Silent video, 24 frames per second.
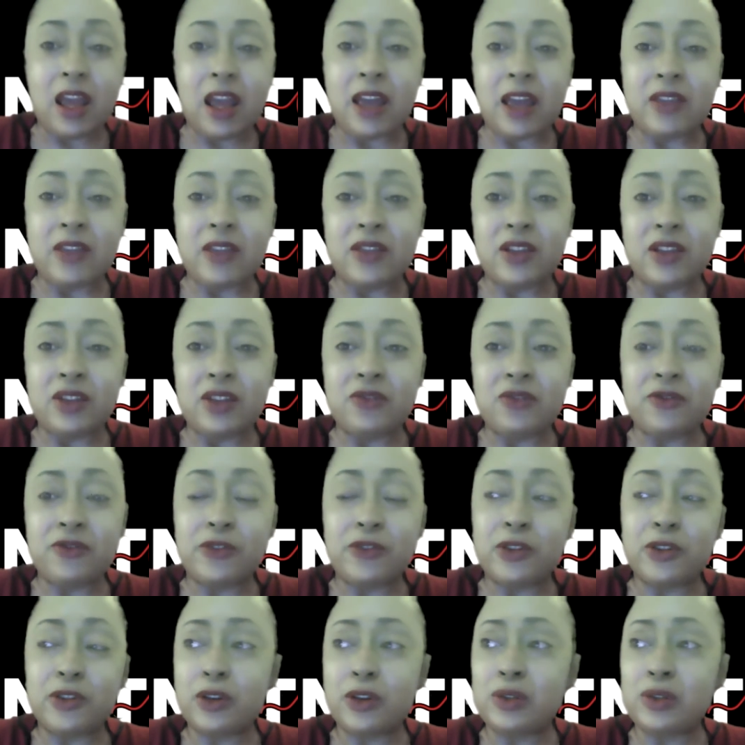And then
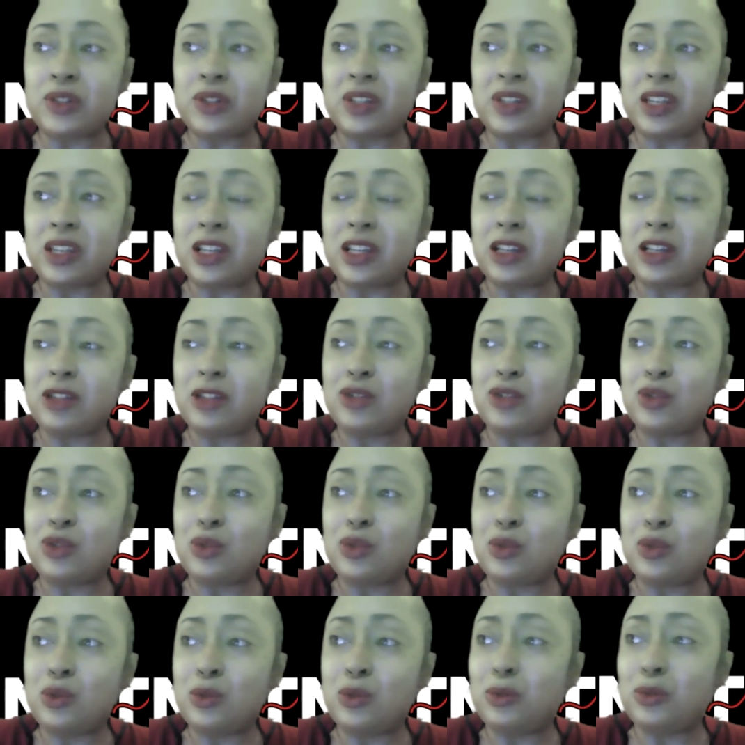for those kids
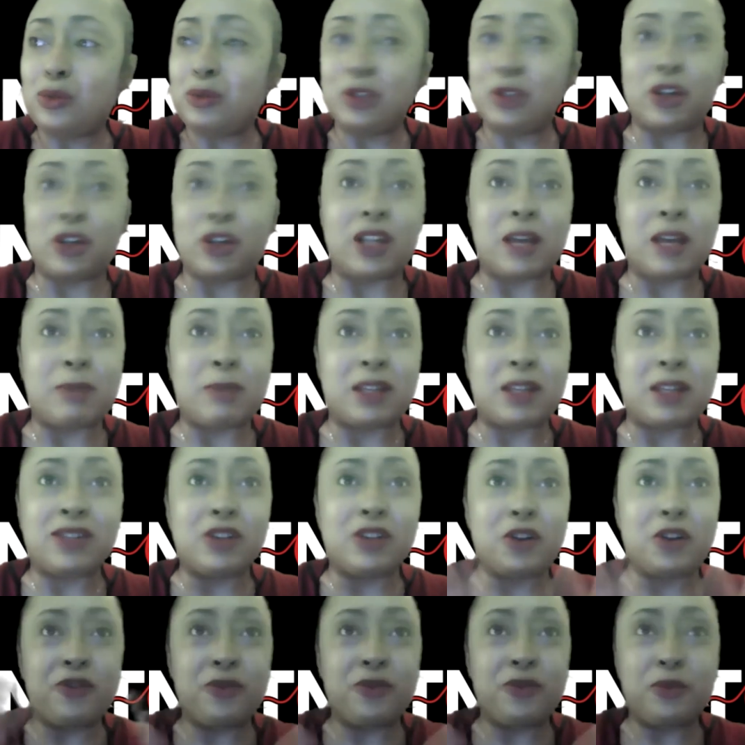who, you know, like
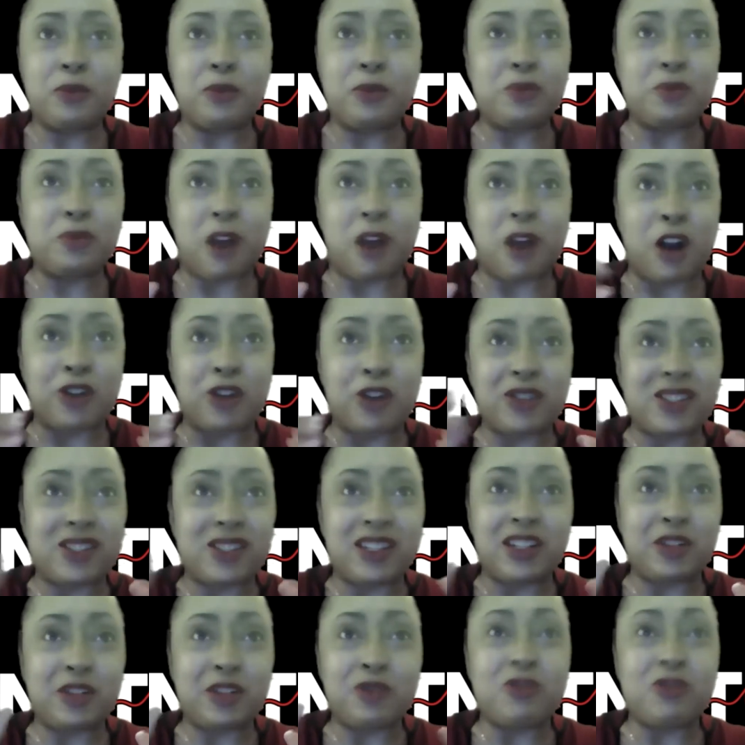myself,
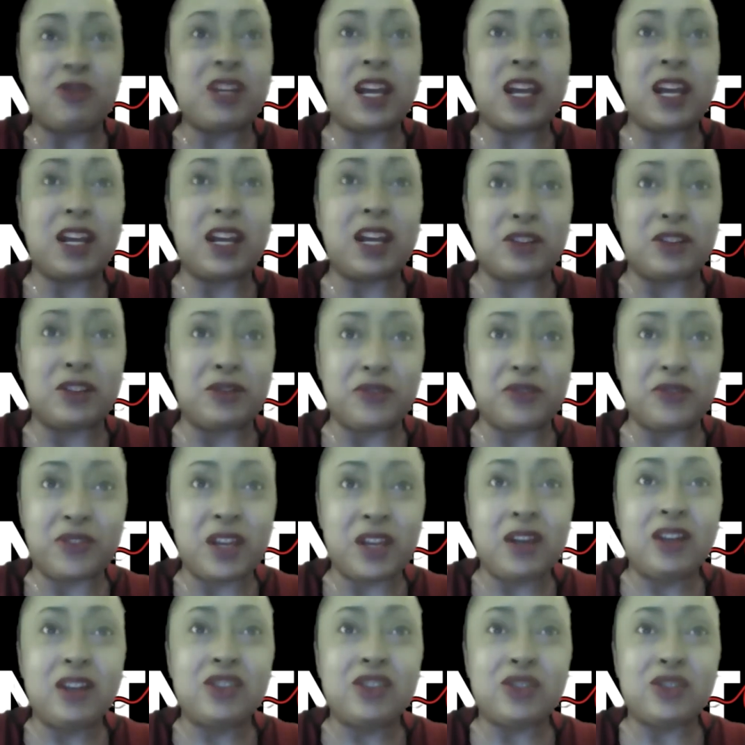artsy and creative,
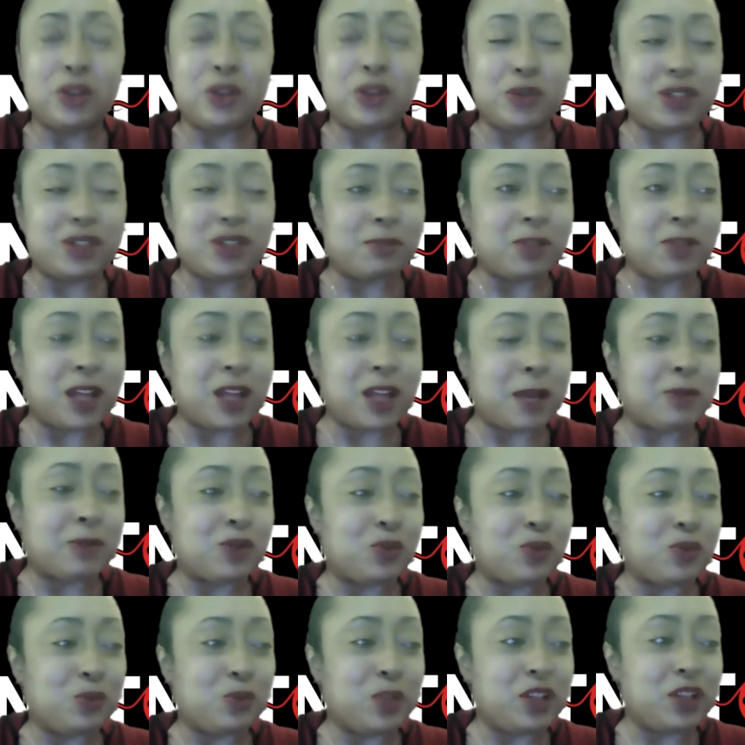so
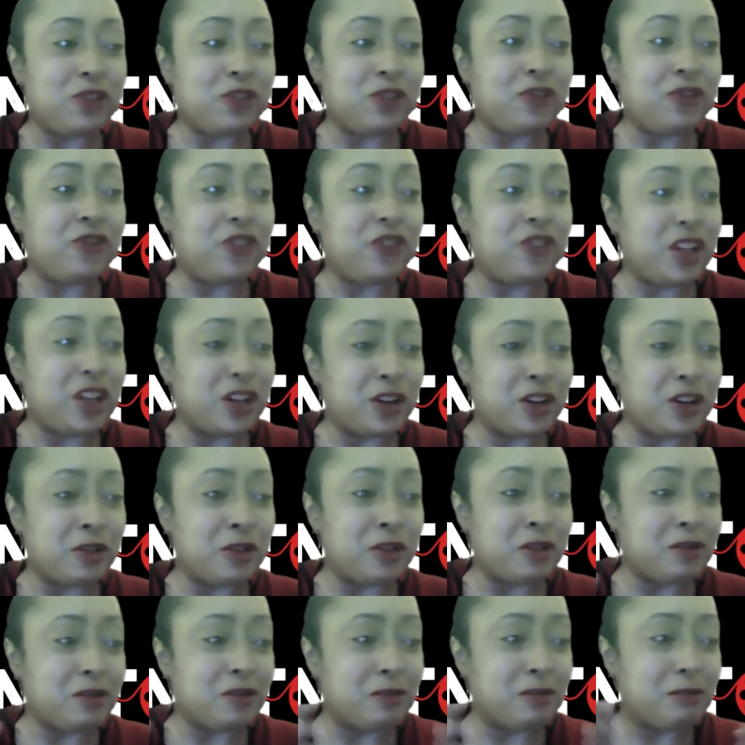sometimes we
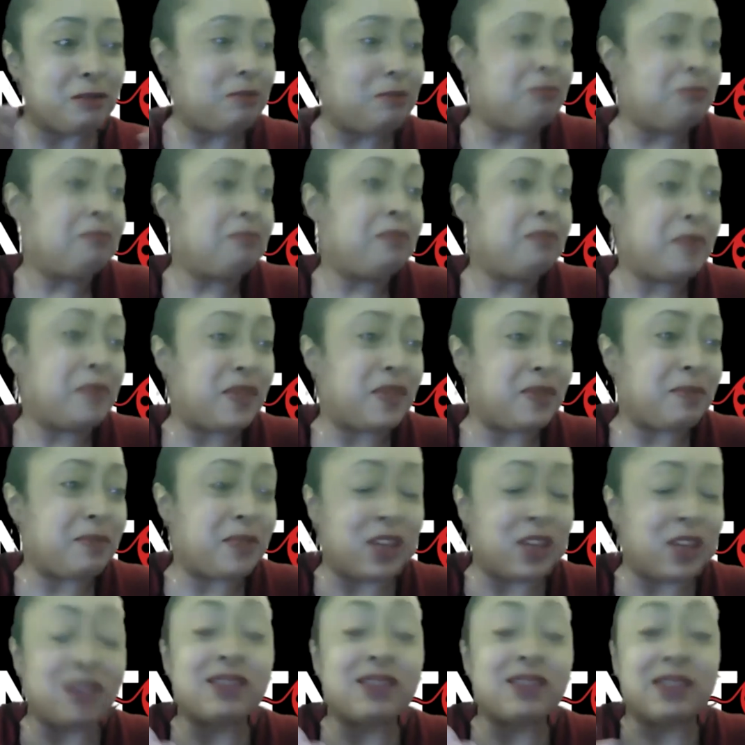fear
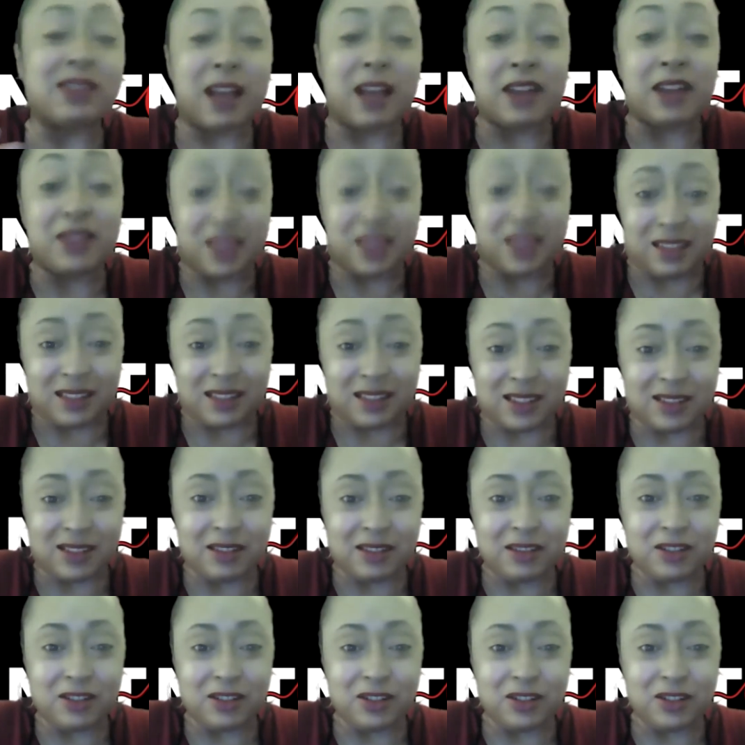things like this,
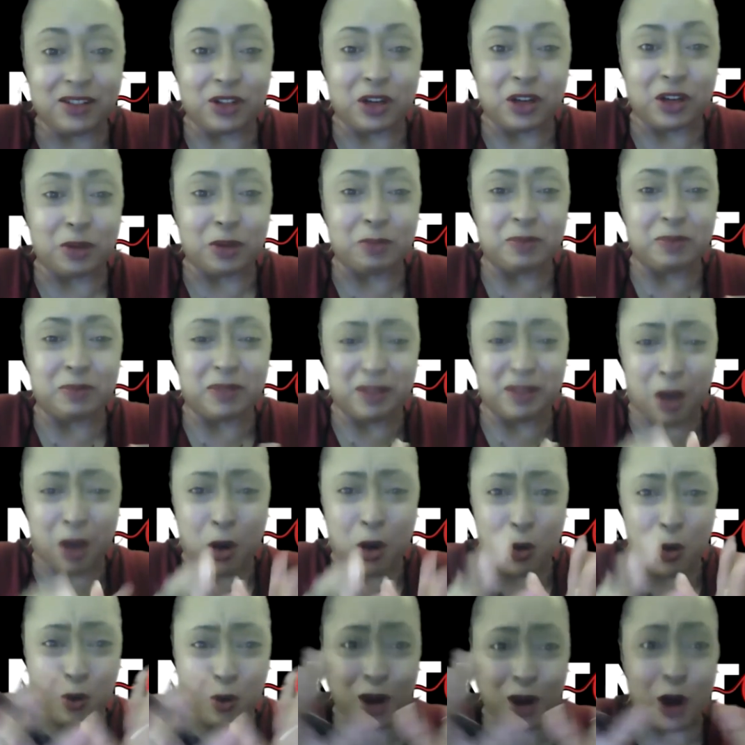you know, the
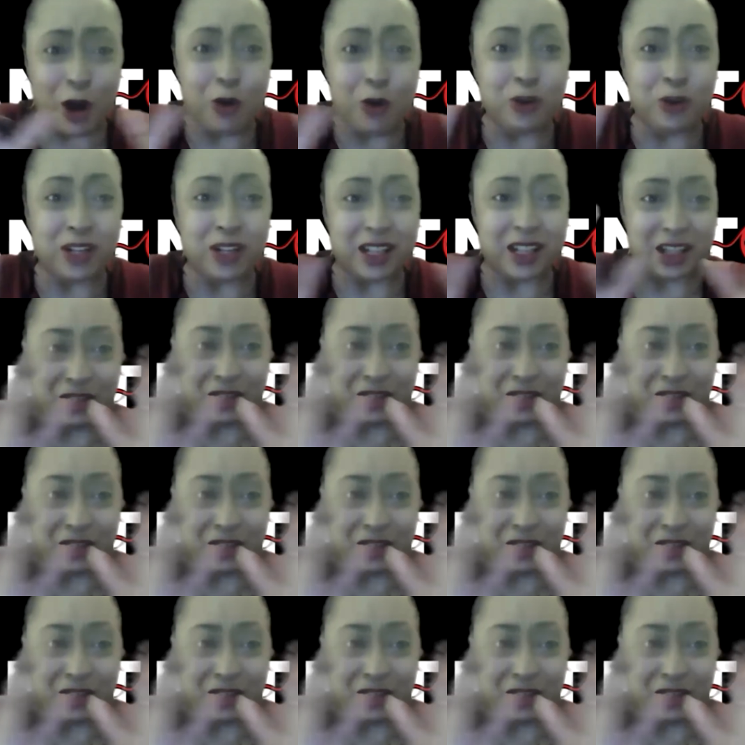whole coding and